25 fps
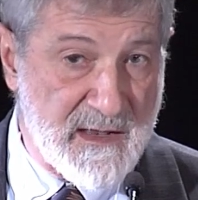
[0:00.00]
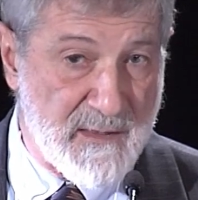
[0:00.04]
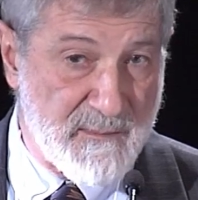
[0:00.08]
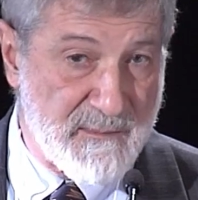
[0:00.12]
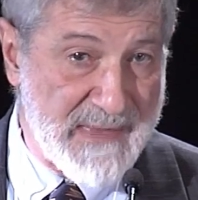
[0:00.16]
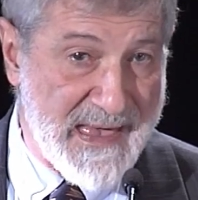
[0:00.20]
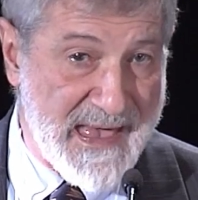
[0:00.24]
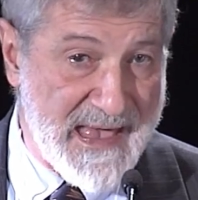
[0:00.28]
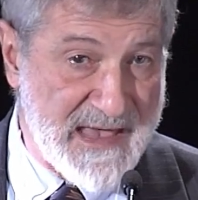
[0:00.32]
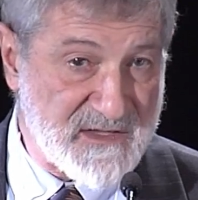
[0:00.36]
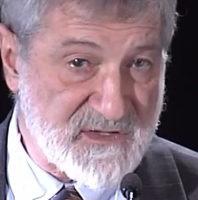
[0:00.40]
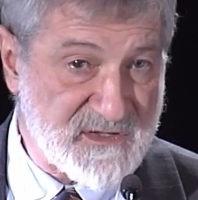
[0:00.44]

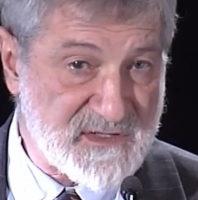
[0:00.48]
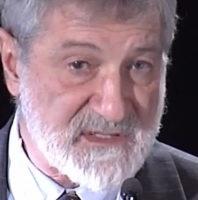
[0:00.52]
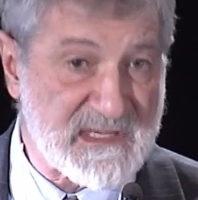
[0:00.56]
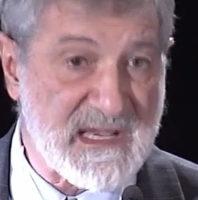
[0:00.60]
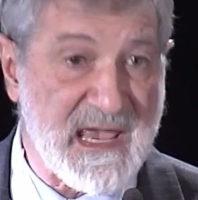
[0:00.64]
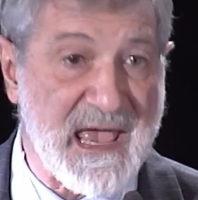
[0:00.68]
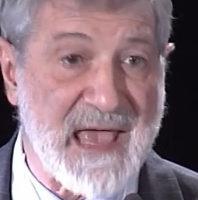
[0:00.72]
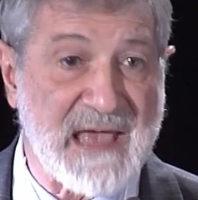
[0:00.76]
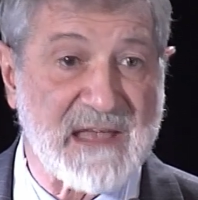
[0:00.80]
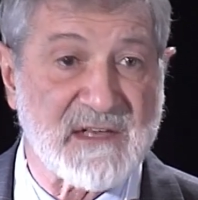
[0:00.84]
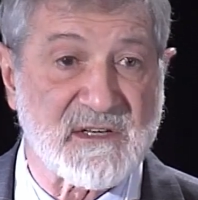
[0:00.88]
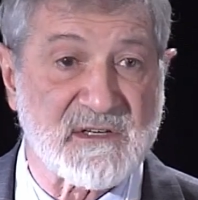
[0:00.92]
mass
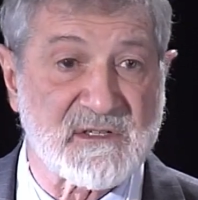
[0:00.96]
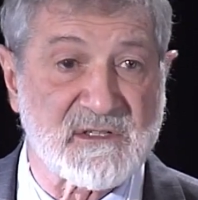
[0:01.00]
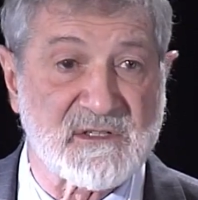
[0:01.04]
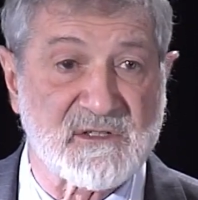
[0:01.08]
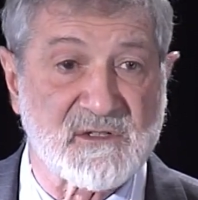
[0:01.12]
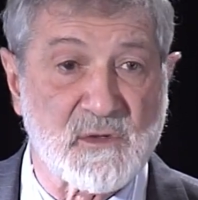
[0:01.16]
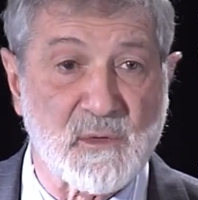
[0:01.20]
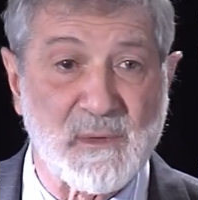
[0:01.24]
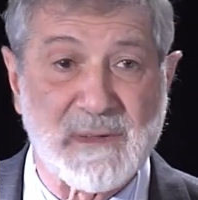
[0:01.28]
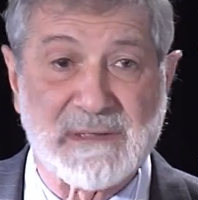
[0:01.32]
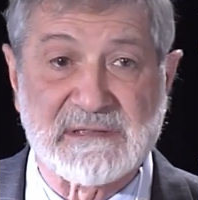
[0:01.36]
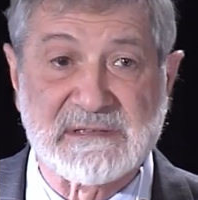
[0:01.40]
and
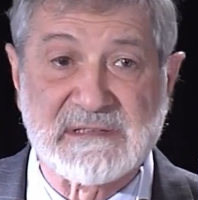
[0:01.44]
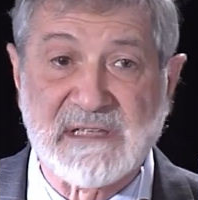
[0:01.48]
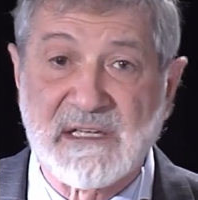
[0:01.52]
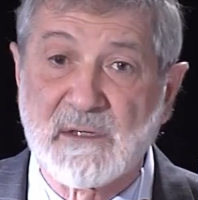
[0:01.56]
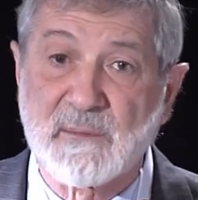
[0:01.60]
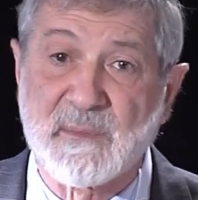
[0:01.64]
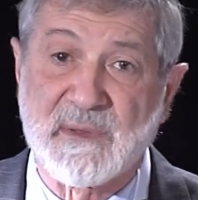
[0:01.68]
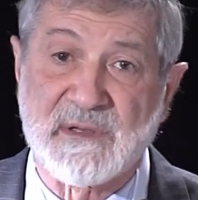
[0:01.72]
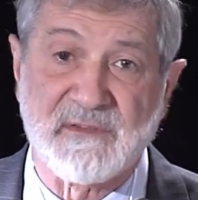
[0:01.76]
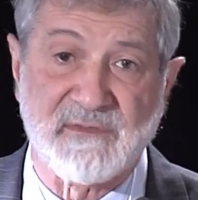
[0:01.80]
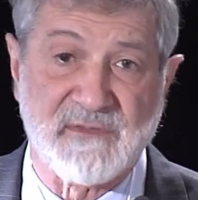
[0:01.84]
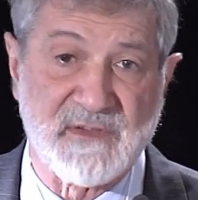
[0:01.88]
do a little
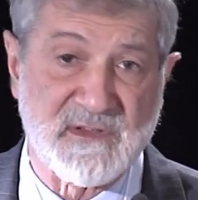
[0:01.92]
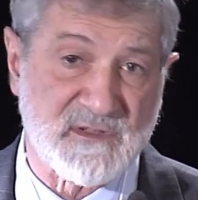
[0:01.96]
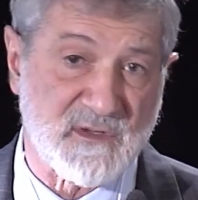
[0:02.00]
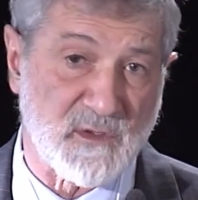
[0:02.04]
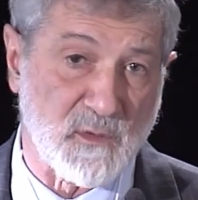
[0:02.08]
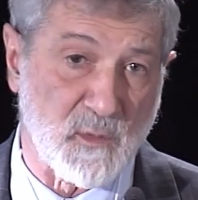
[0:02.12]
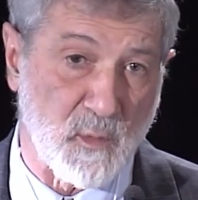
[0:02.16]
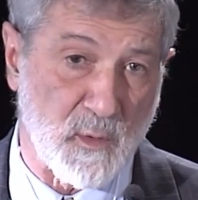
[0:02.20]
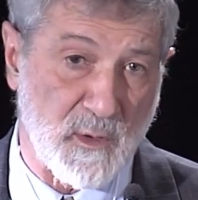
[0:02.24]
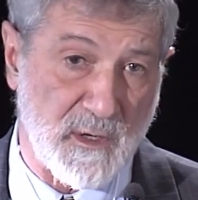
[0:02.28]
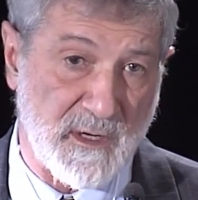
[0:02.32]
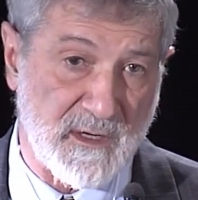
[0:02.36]
bit of
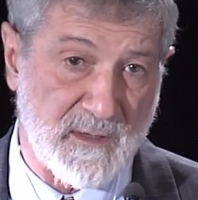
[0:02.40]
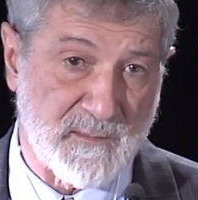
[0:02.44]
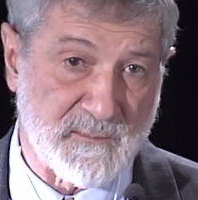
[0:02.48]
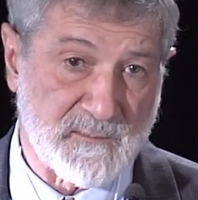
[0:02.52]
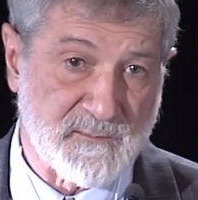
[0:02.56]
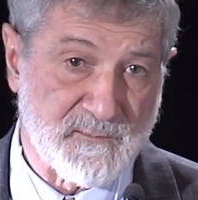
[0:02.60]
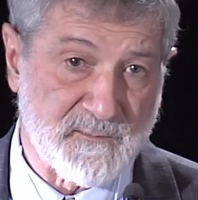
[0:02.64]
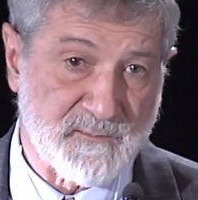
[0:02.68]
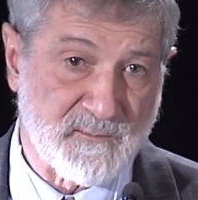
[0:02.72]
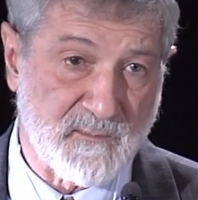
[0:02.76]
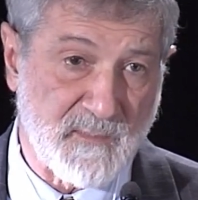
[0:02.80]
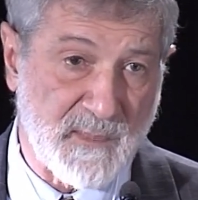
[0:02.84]
physical work,
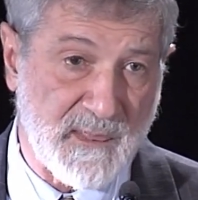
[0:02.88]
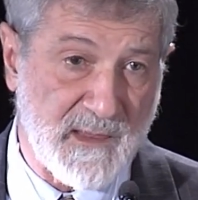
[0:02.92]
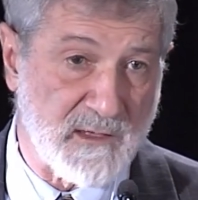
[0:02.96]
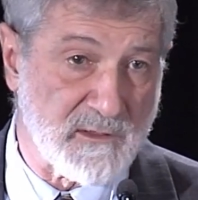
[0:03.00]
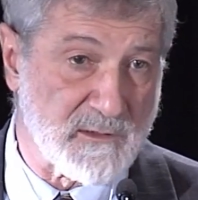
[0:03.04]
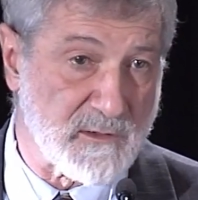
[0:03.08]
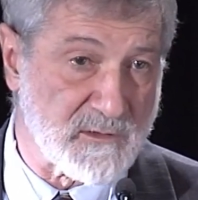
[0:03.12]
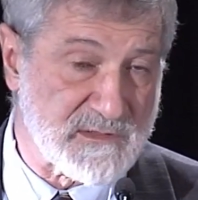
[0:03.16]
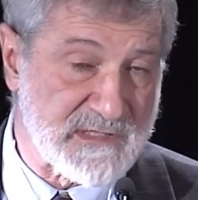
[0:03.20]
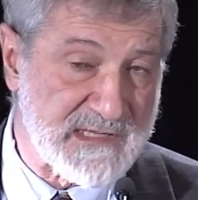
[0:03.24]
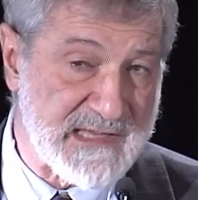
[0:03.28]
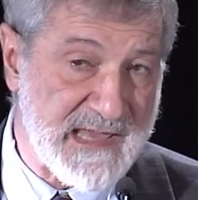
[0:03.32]
you
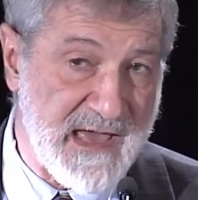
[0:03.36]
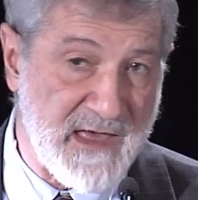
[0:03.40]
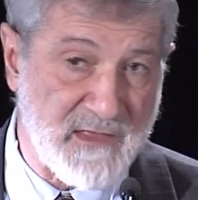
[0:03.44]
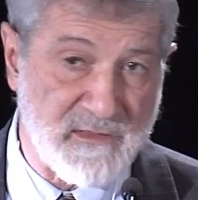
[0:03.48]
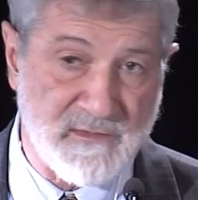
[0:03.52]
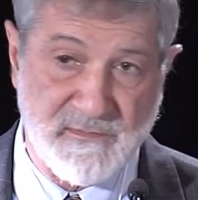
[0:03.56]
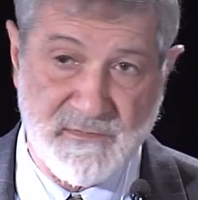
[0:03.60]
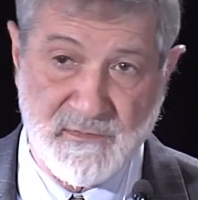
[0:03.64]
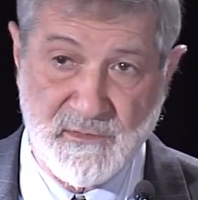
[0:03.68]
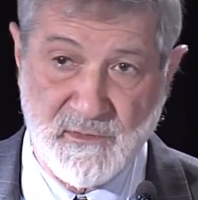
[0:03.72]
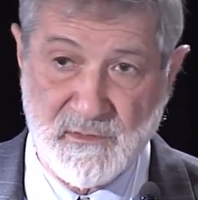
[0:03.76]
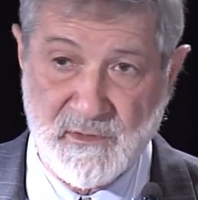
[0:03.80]
know, to gather
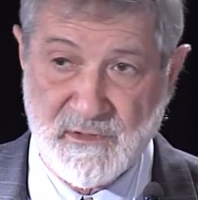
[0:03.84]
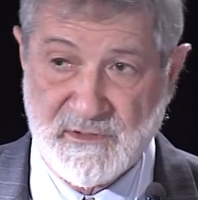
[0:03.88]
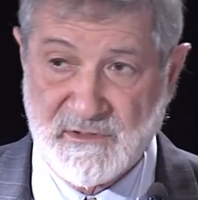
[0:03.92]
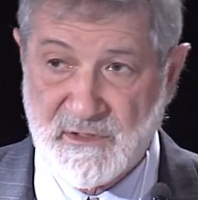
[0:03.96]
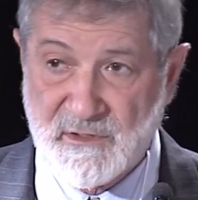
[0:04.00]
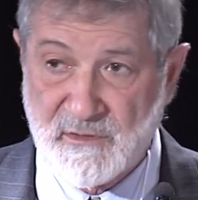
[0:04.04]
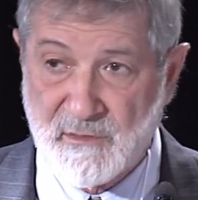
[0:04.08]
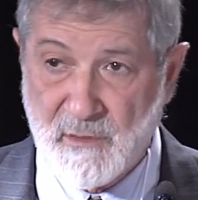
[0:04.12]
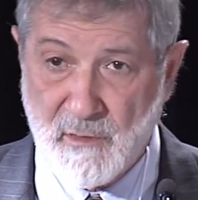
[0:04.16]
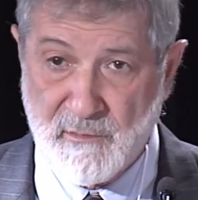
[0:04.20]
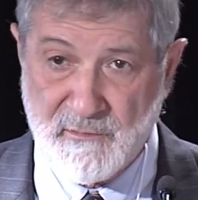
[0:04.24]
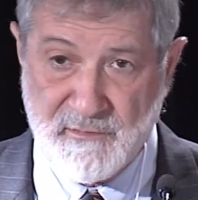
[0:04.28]
food or to
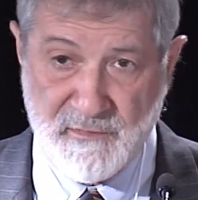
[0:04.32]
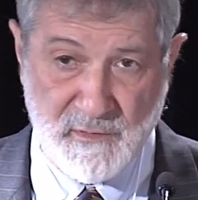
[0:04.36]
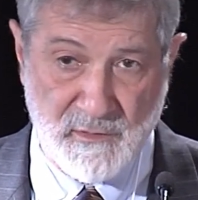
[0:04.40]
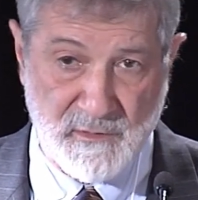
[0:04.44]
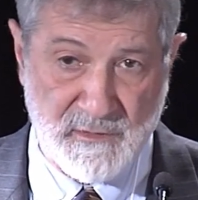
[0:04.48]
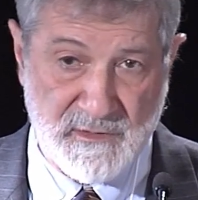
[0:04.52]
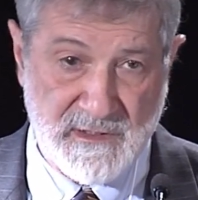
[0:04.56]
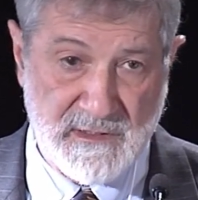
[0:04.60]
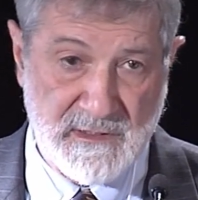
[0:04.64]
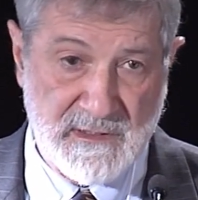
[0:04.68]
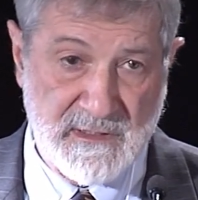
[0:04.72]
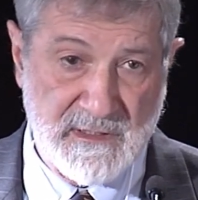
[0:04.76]
grow food.